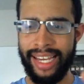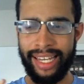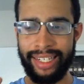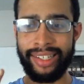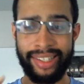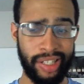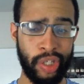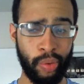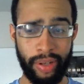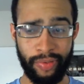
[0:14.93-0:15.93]
It's
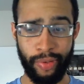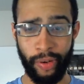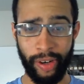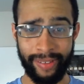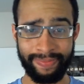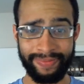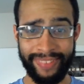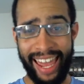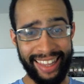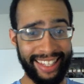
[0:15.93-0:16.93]
6:24,
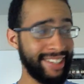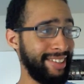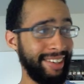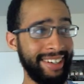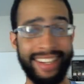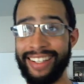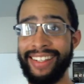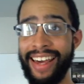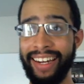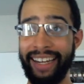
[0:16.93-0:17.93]
and the sun is
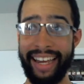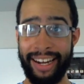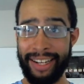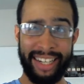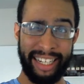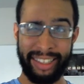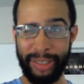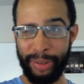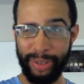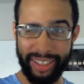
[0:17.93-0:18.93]
setting, and it's like
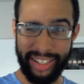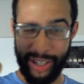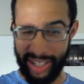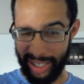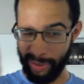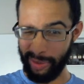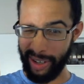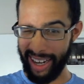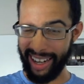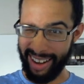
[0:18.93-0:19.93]
literally just like
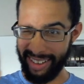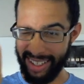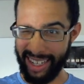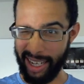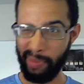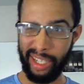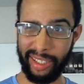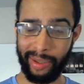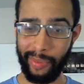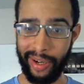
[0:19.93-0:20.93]
right outside my
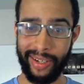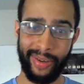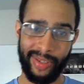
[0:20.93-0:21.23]
little window.